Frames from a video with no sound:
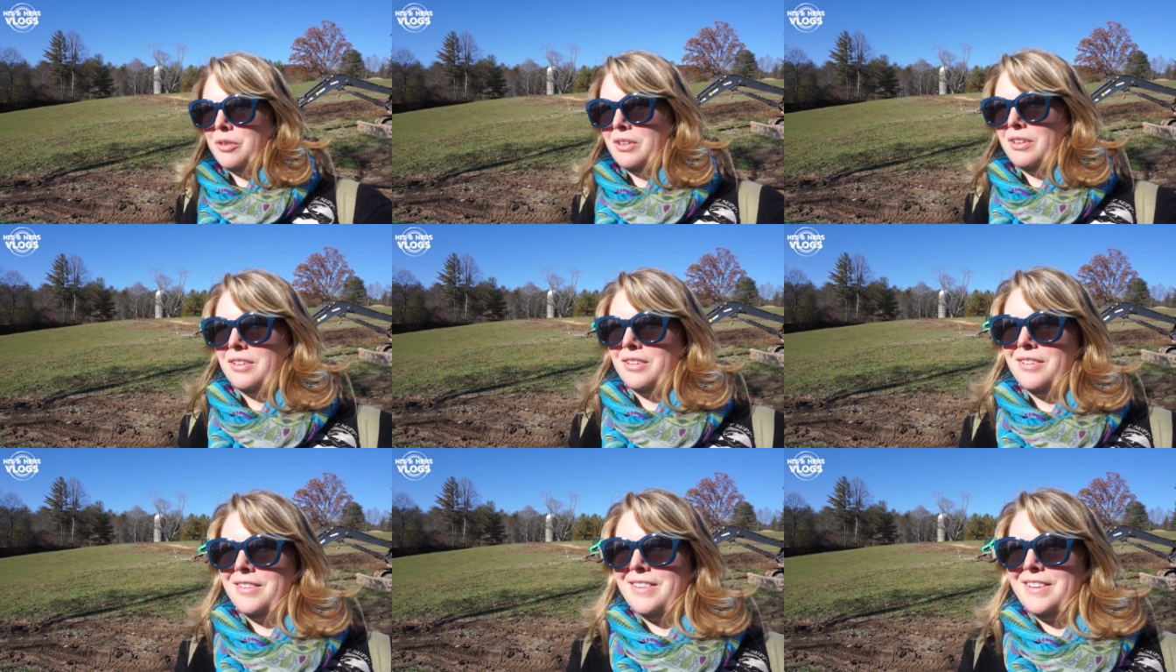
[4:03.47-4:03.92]

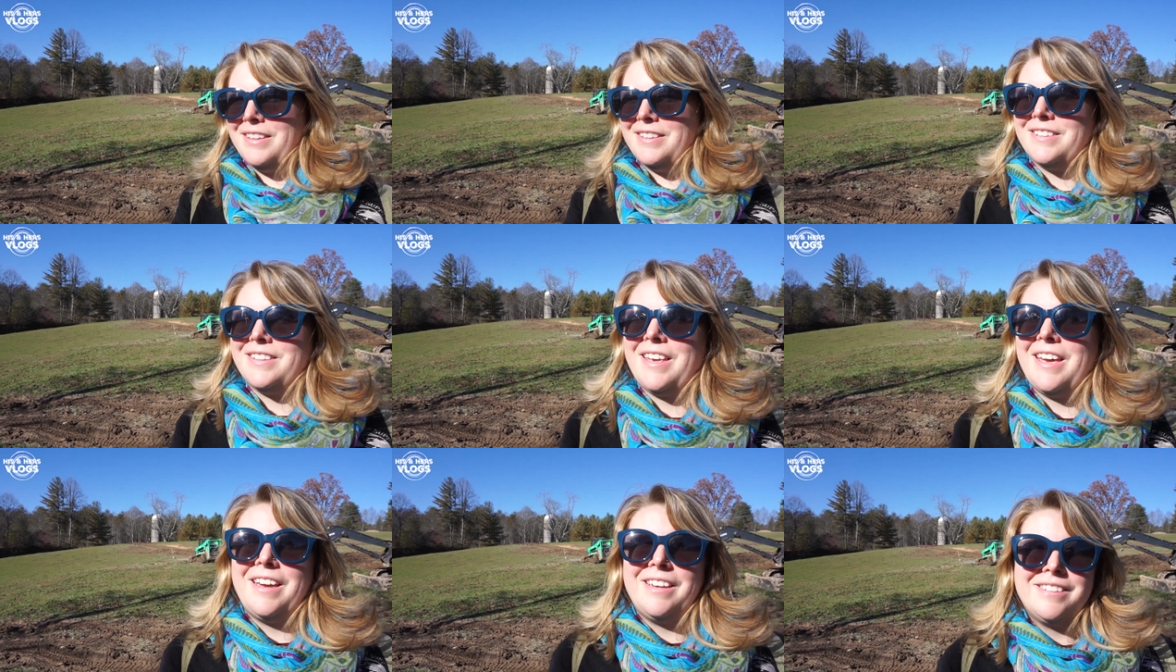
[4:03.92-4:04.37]
and
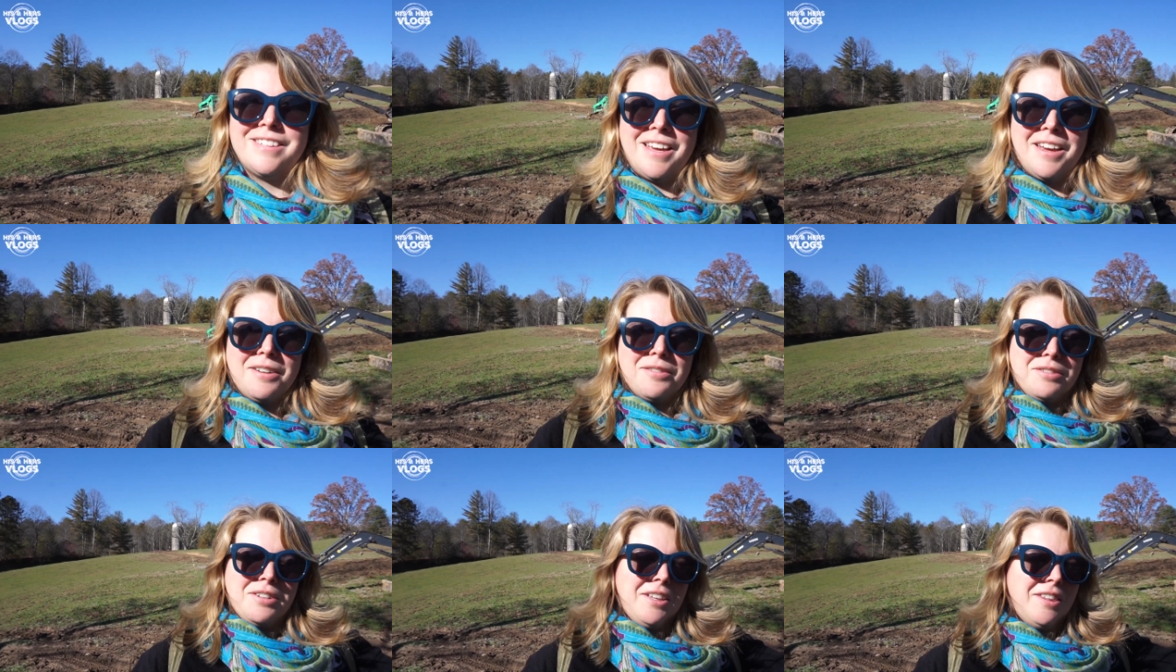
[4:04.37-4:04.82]
these guys
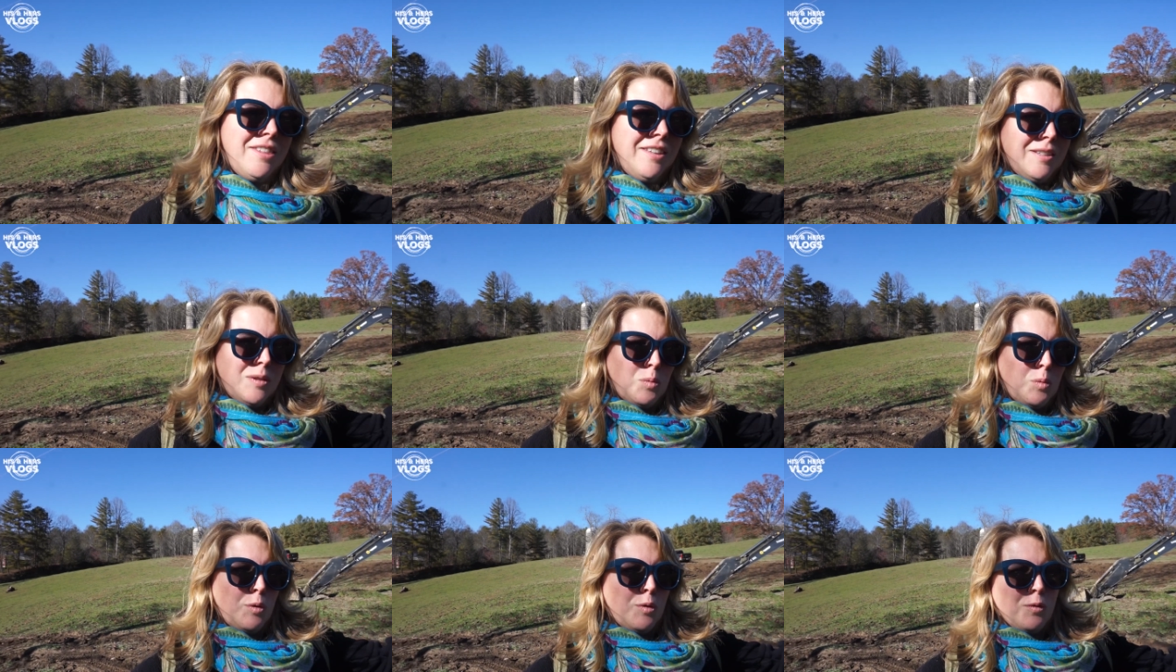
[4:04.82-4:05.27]
have like
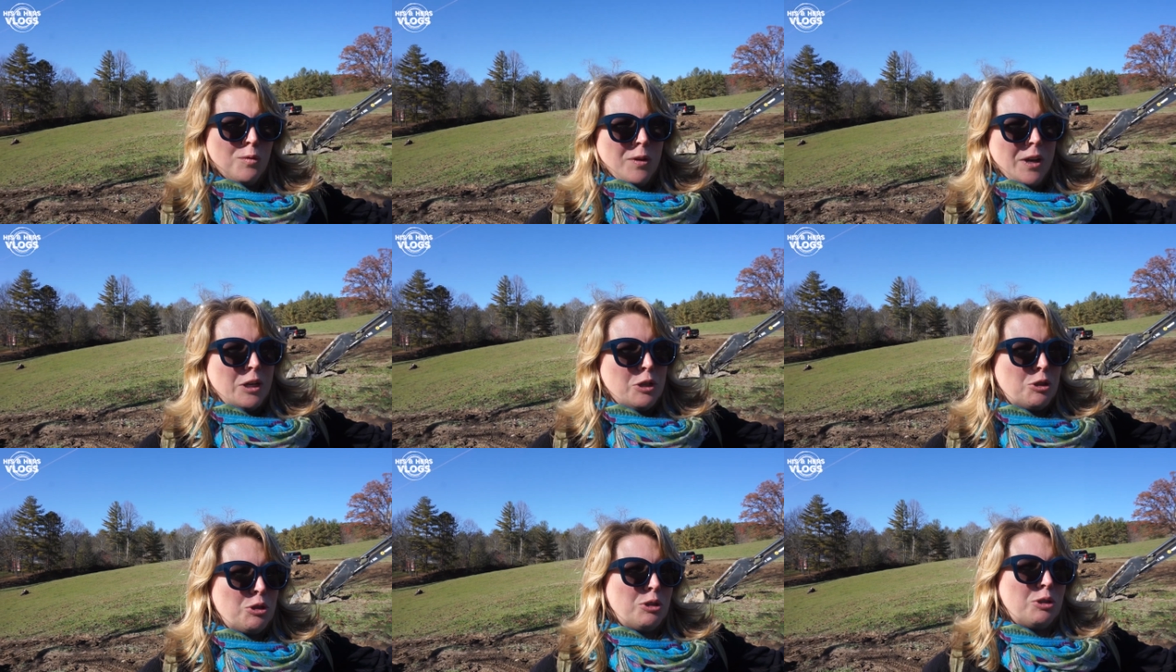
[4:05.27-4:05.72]
these
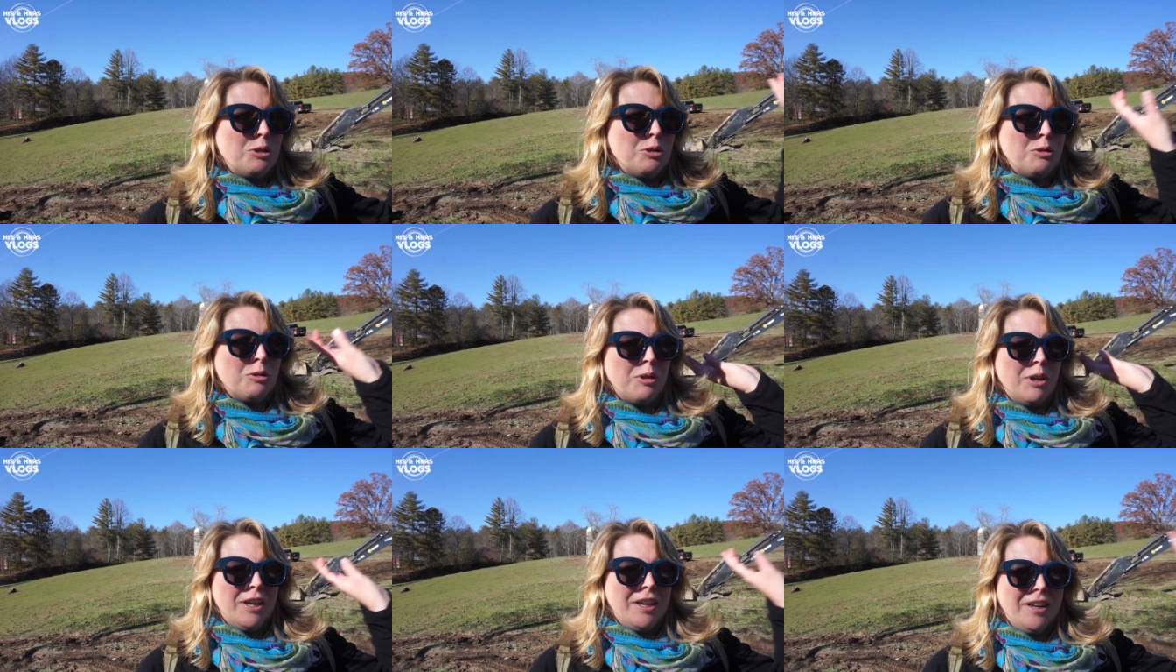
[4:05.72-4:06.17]
professional
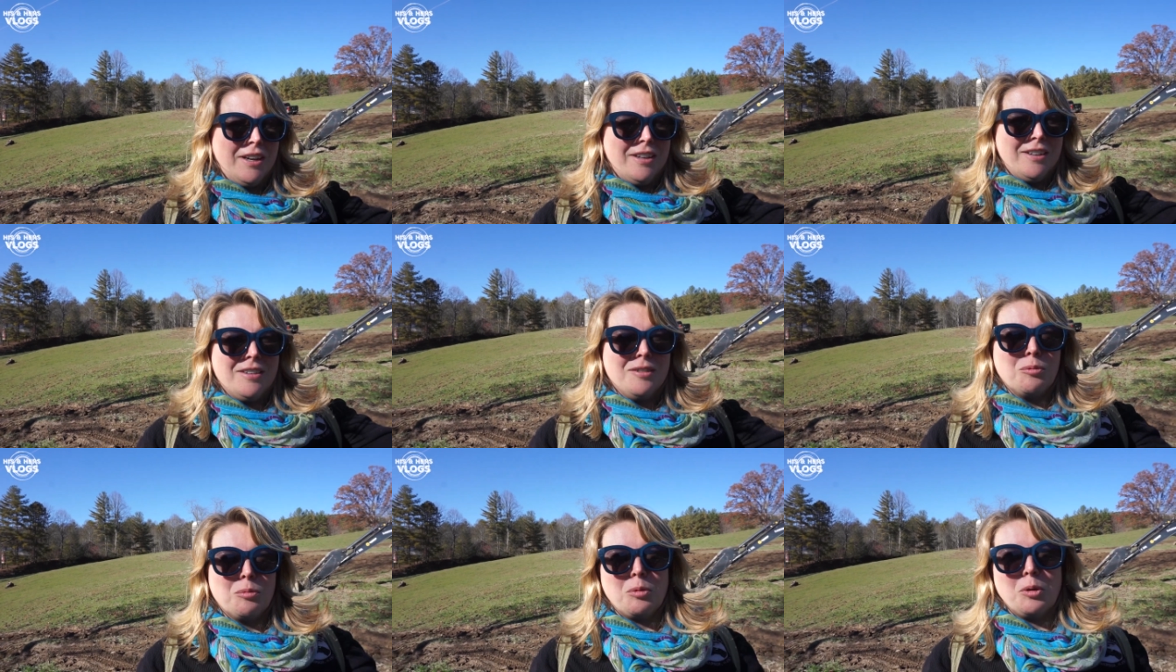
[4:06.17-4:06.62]

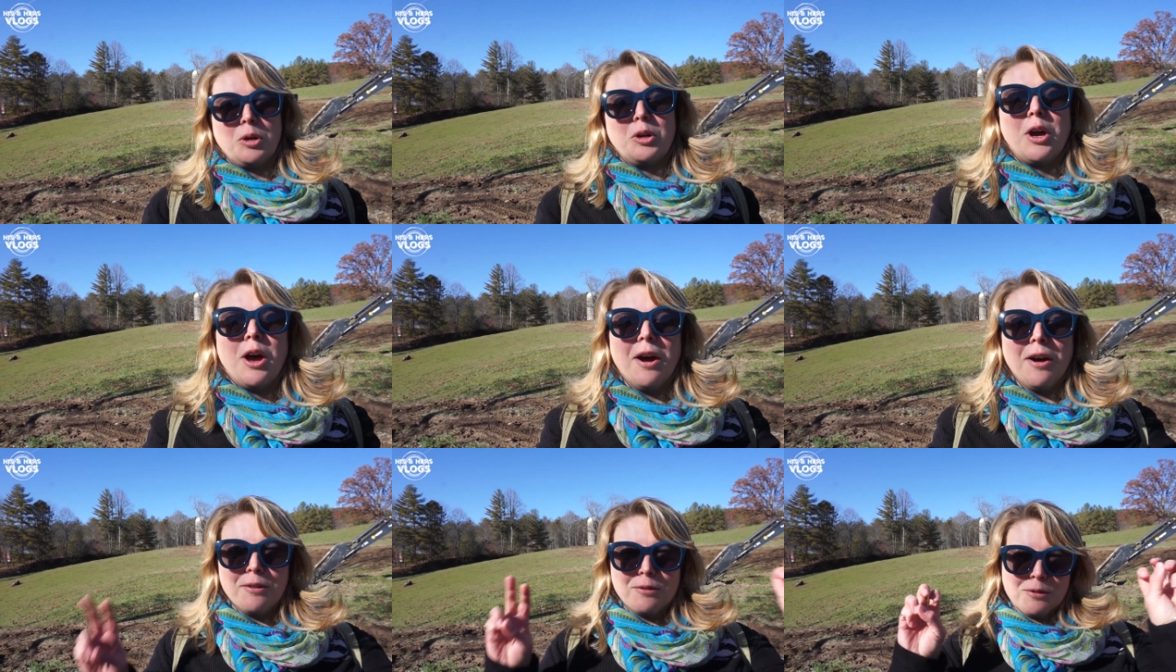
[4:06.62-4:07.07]
grade
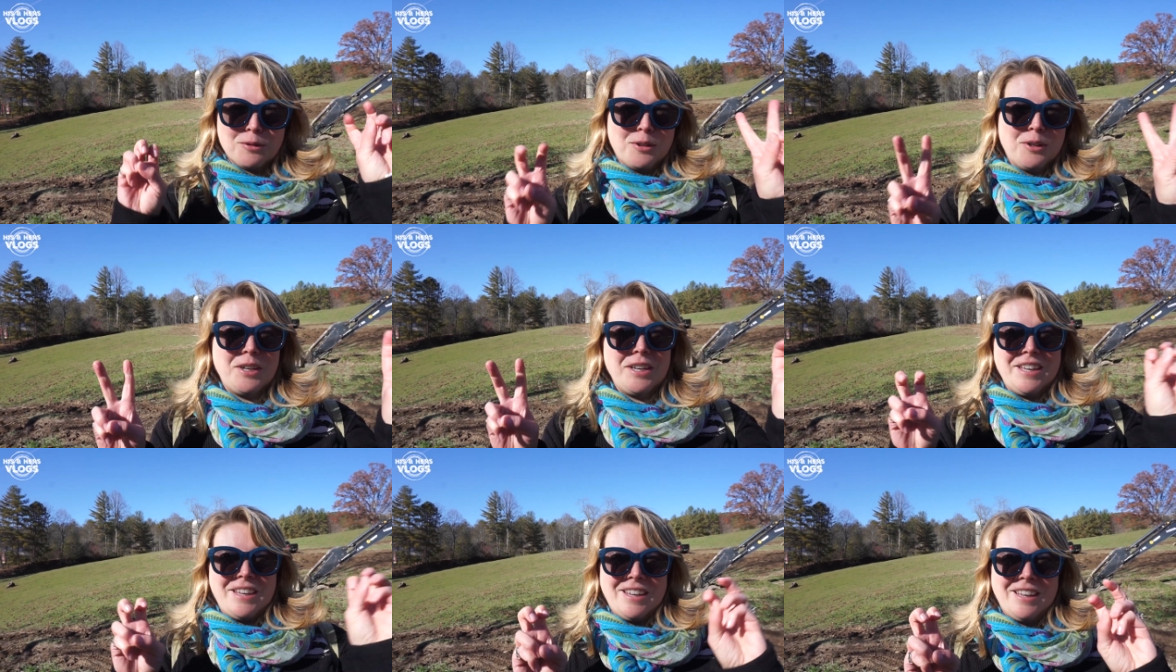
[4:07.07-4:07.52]

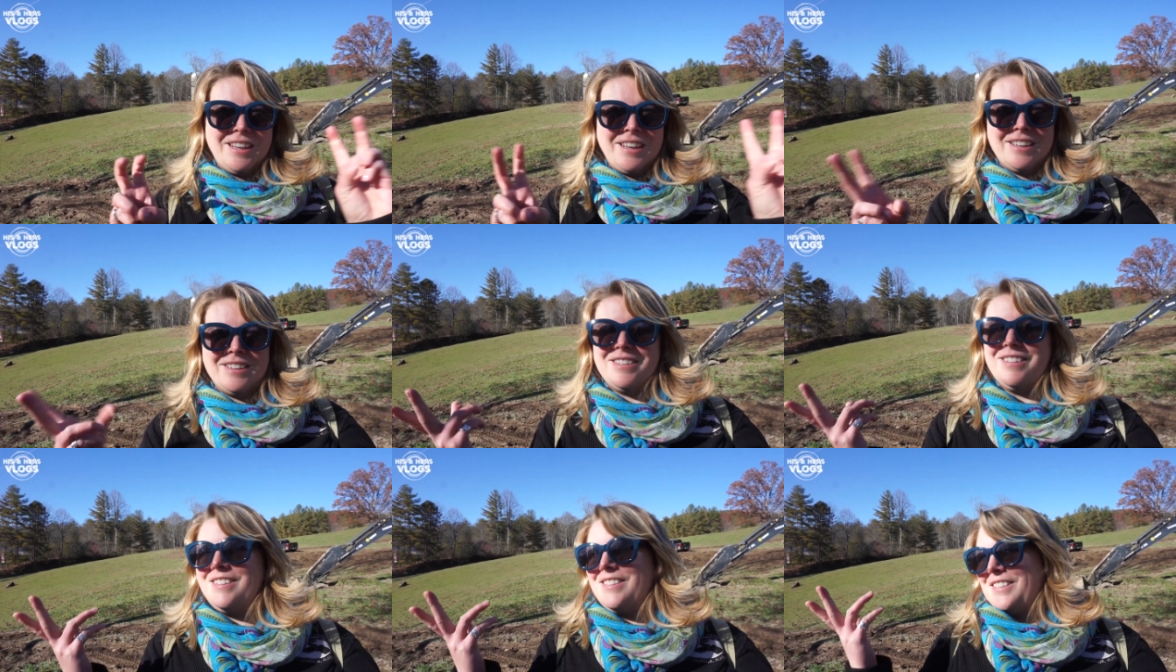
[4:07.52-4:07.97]
recovery
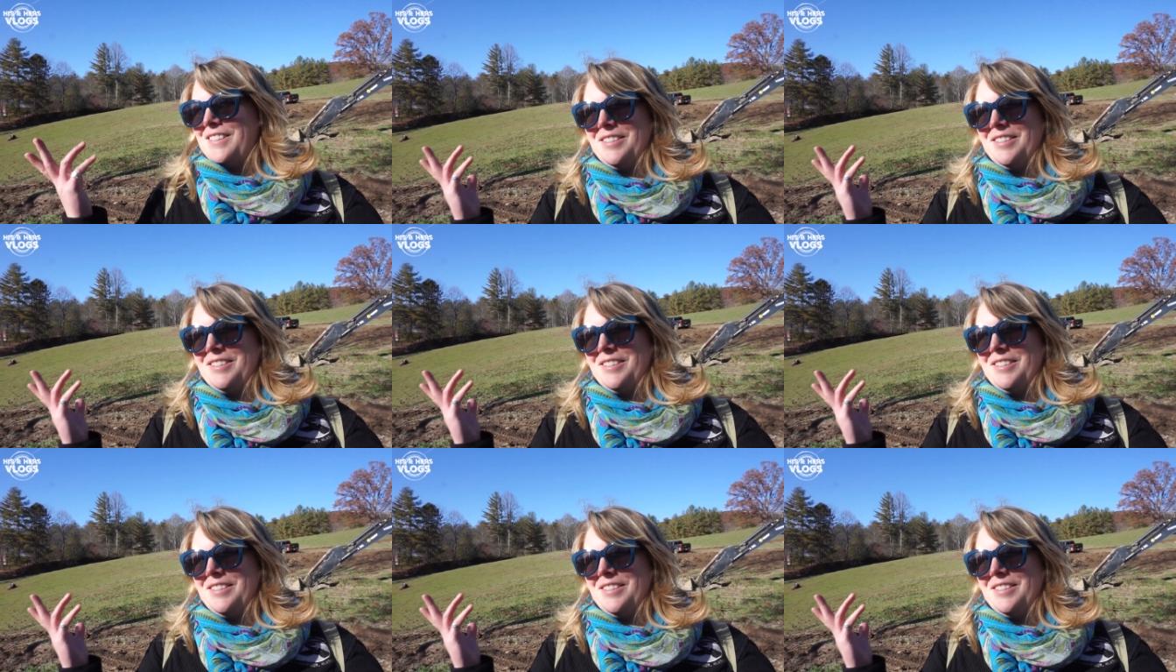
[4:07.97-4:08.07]
kits,